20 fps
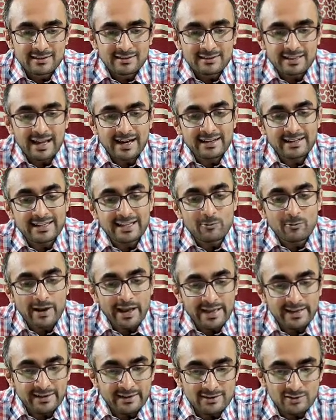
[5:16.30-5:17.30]
that give
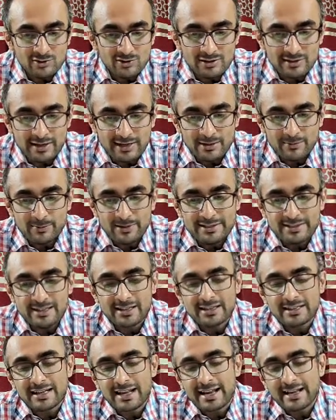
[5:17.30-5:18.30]
energy, that
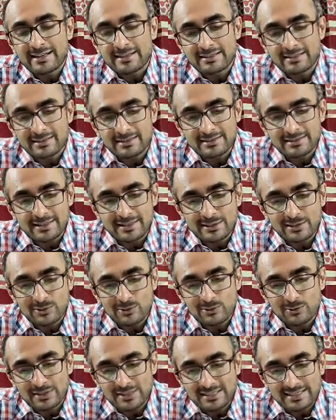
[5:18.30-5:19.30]
basically enters
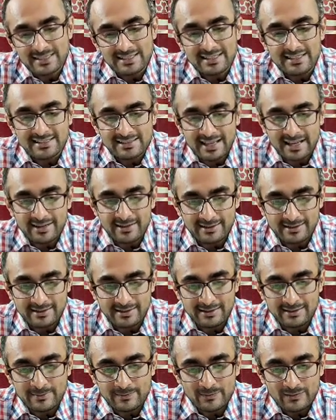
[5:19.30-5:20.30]
into TCA
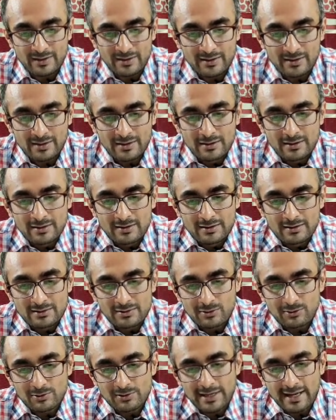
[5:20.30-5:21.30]
cycle
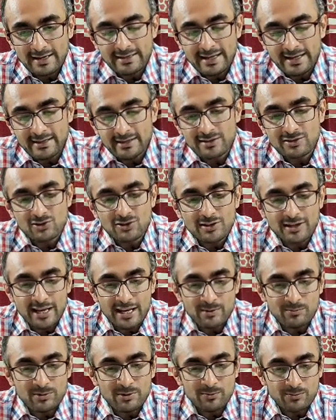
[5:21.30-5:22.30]
so that energy
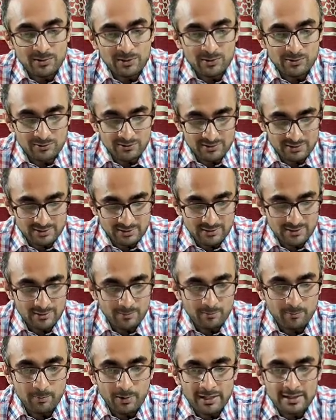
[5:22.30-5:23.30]
can be produced.
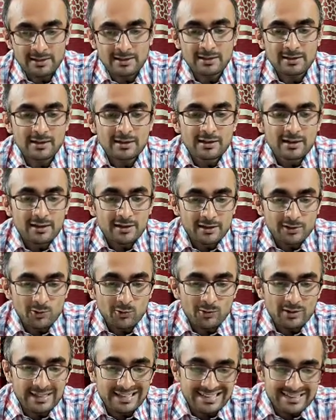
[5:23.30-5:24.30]
But
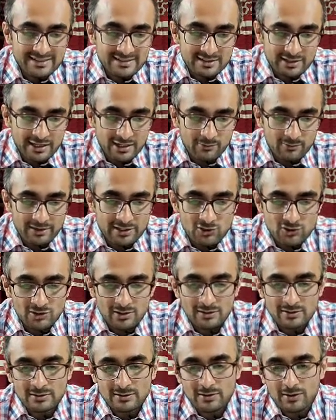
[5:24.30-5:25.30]
during
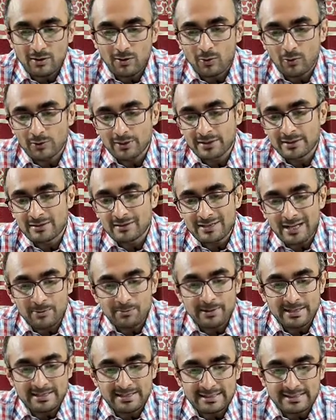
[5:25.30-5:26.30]
starvation or in
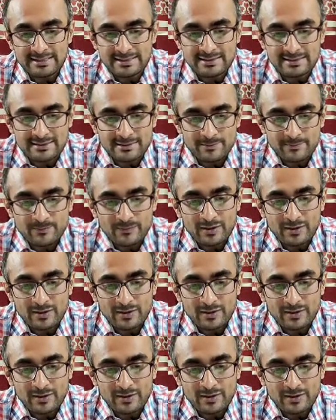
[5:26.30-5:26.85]
diabetes,